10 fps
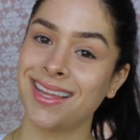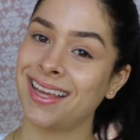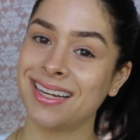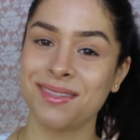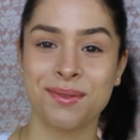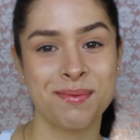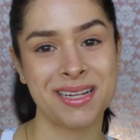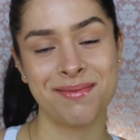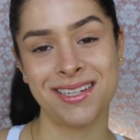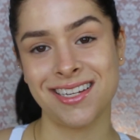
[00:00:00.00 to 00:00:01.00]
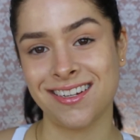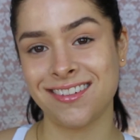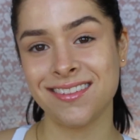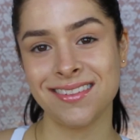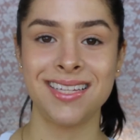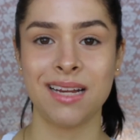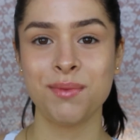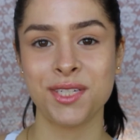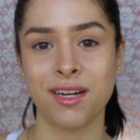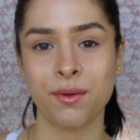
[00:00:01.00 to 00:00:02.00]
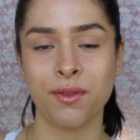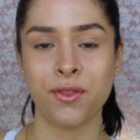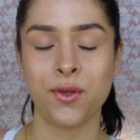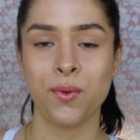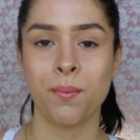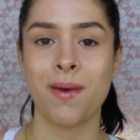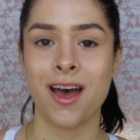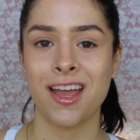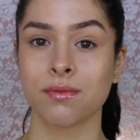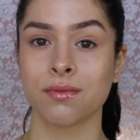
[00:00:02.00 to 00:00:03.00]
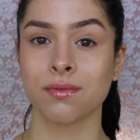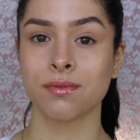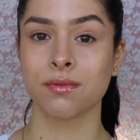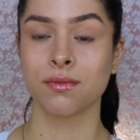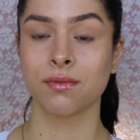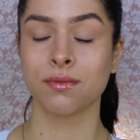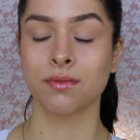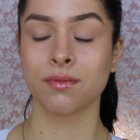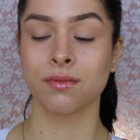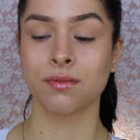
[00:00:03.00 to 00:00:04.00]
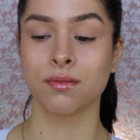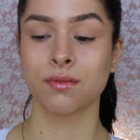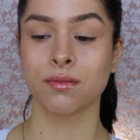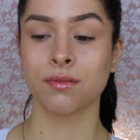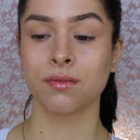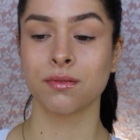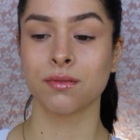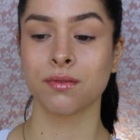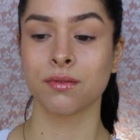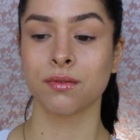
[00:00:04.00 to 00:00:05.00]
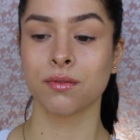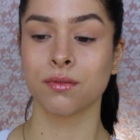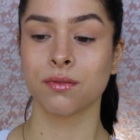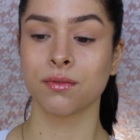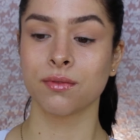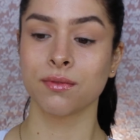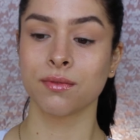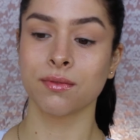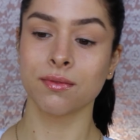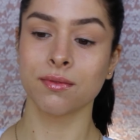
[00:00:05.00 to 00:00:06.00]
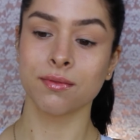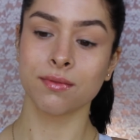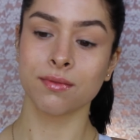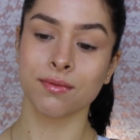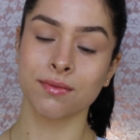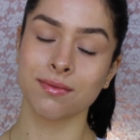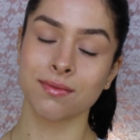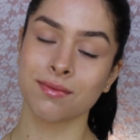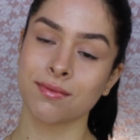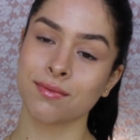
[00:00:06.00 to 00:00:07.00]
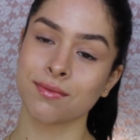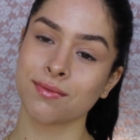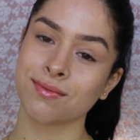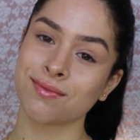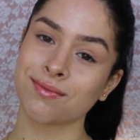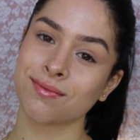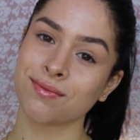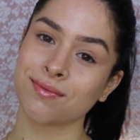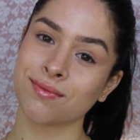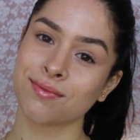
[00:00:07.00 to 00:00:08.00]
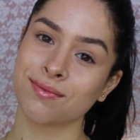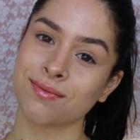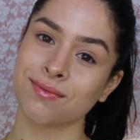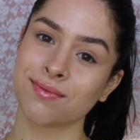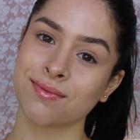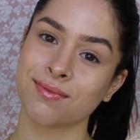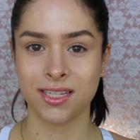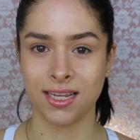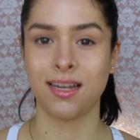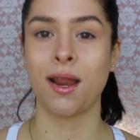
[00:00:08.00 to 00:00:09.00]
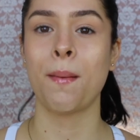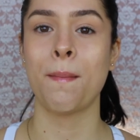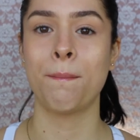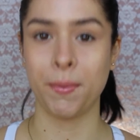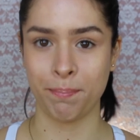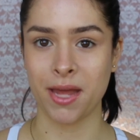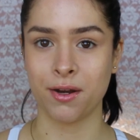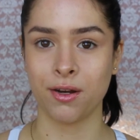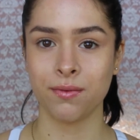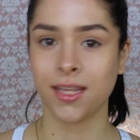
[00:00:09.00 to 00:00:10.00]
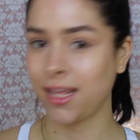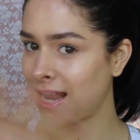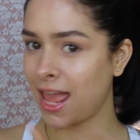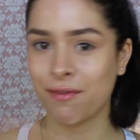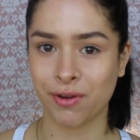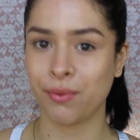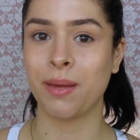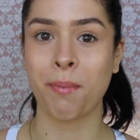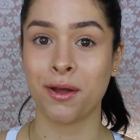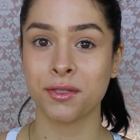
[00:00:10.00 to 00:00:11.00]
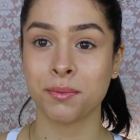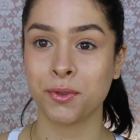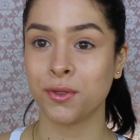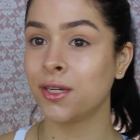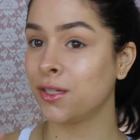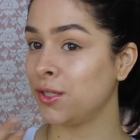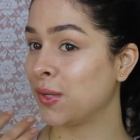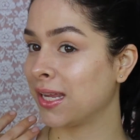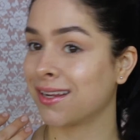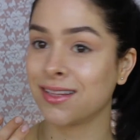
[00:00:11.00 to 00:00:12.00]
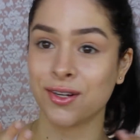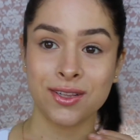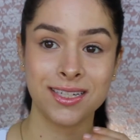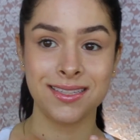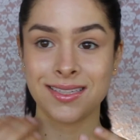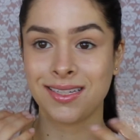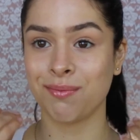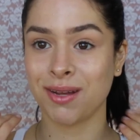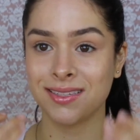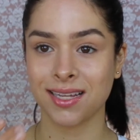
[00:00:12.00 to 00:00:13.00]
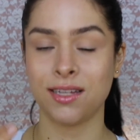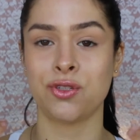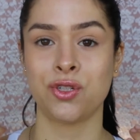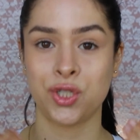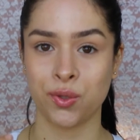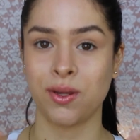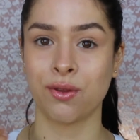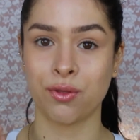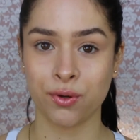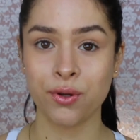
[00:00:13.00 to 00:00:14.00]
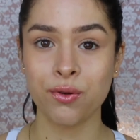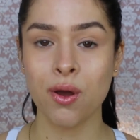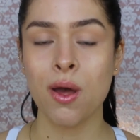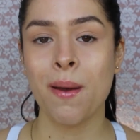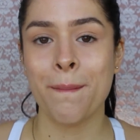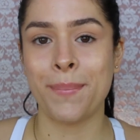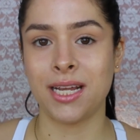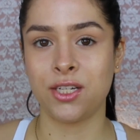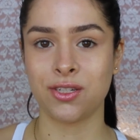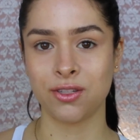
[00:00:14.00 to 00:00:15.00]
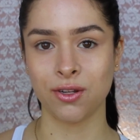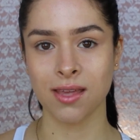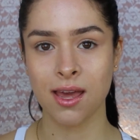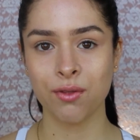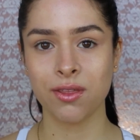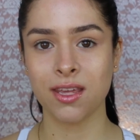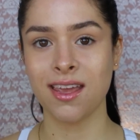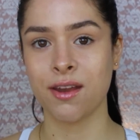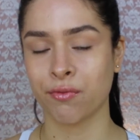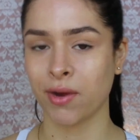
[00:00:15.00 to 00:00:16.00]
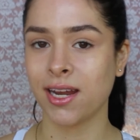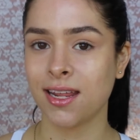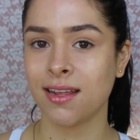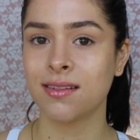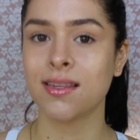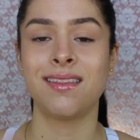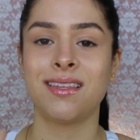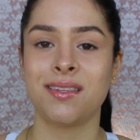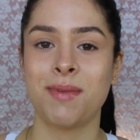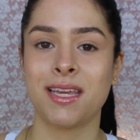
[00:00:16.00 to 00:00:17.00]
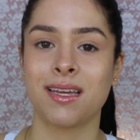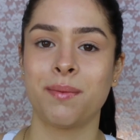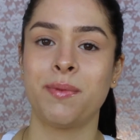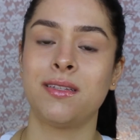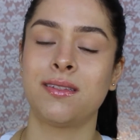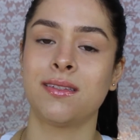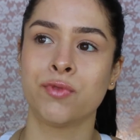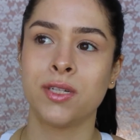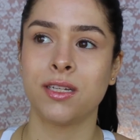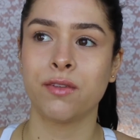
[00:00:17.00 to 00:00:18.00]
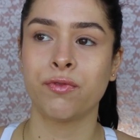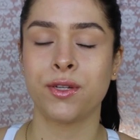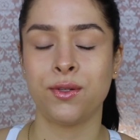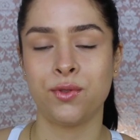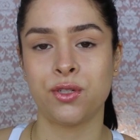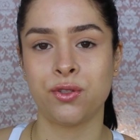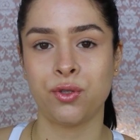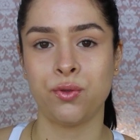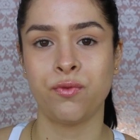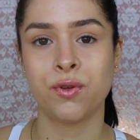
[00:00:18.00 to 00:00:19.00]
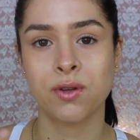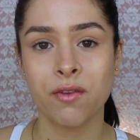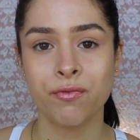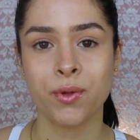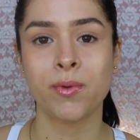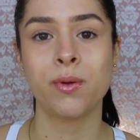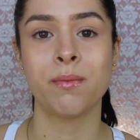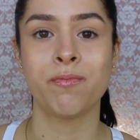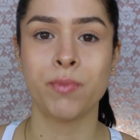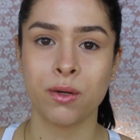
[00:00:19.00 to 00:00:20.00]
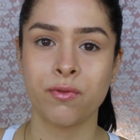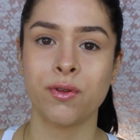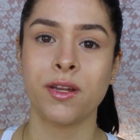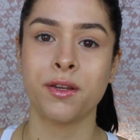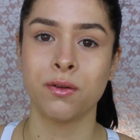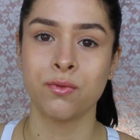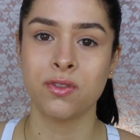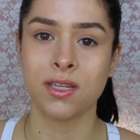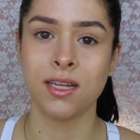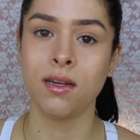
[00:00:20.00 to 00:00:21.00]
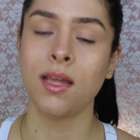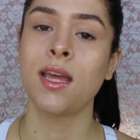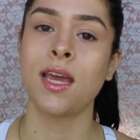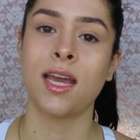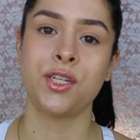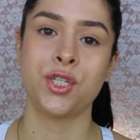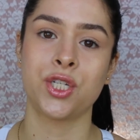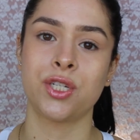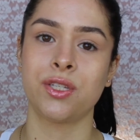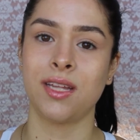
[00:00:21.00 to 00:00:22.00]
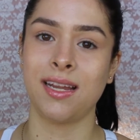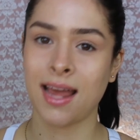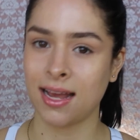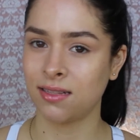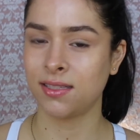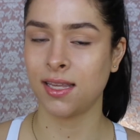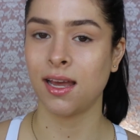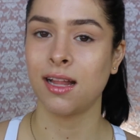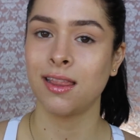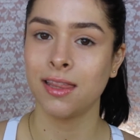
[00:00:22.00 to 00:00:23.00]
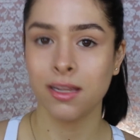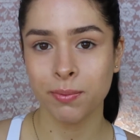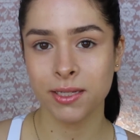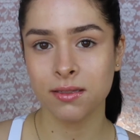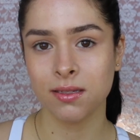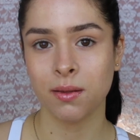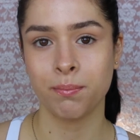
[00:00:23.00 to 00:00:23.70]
Hey guys, welcome back to my channel. Today I'm sharing with you my no makeup look. This is what I've been wearing so much recently, and it is truly a your skin but better in every way possible. You can clearly see my skin is showing through, but I just look healthy and radiant. This makeup is really for you just to feel comfortable and beautiful in your own skin and just enhance it a little bit,